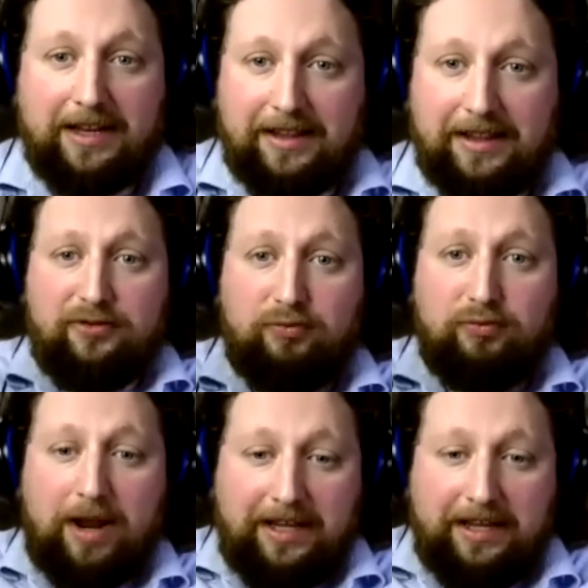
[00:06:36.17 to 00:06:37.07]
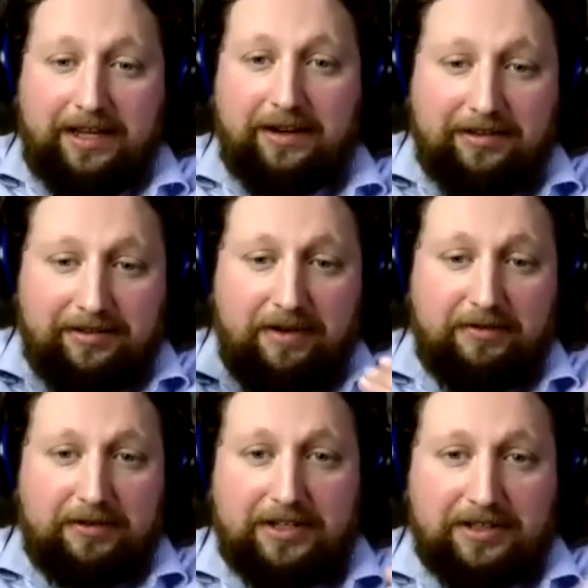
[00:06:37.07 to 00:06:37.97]
This right here, this
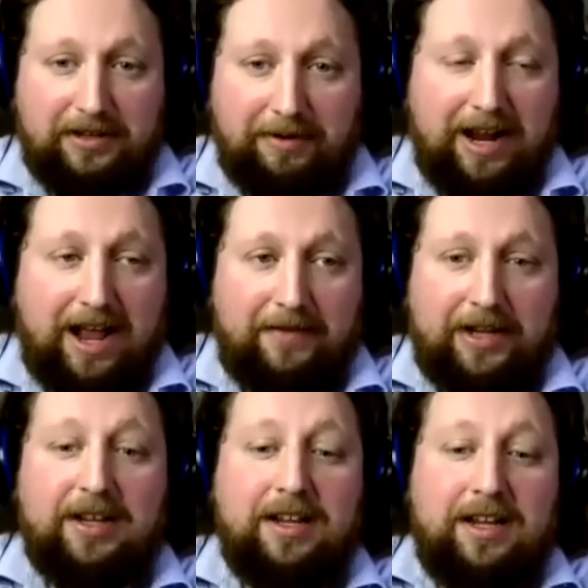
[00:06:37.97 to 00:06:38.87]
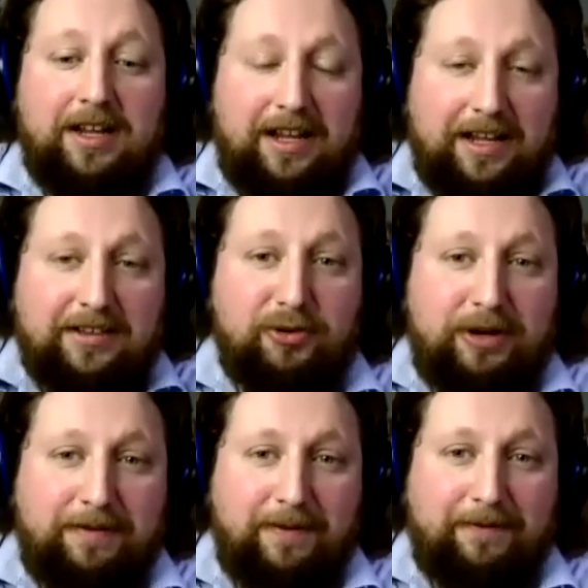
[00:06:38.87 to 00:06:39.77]
conversation that we're having is
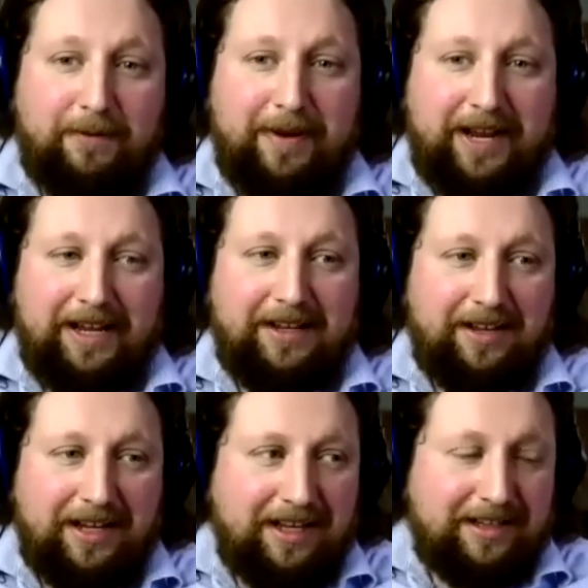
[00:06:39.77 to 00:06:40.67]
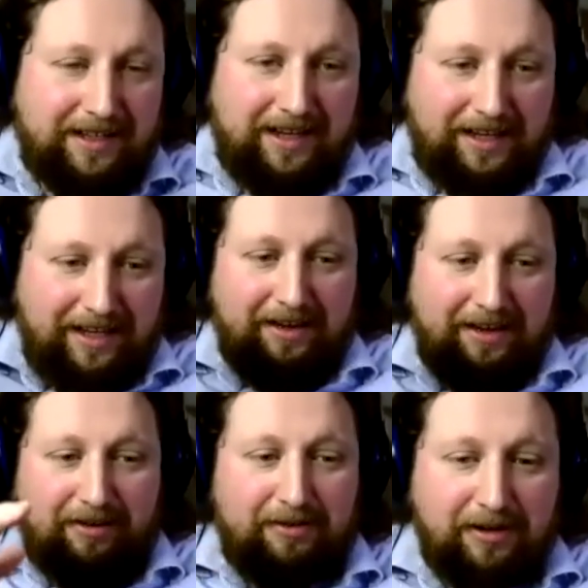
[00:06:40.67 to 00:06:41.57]
joyful for me because I get to
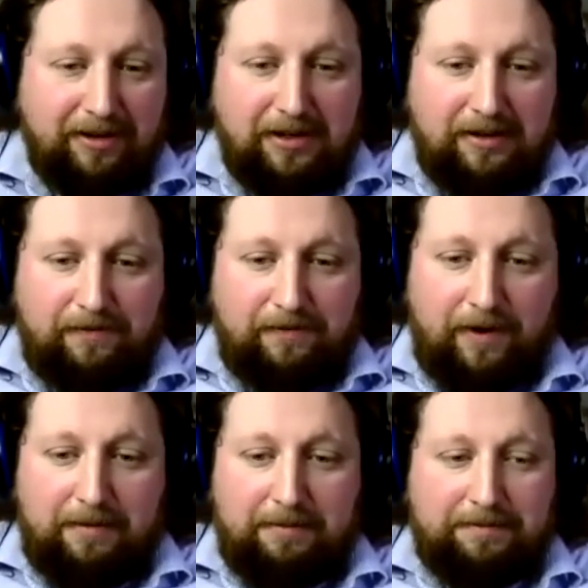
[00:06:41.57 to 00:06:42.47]
hear from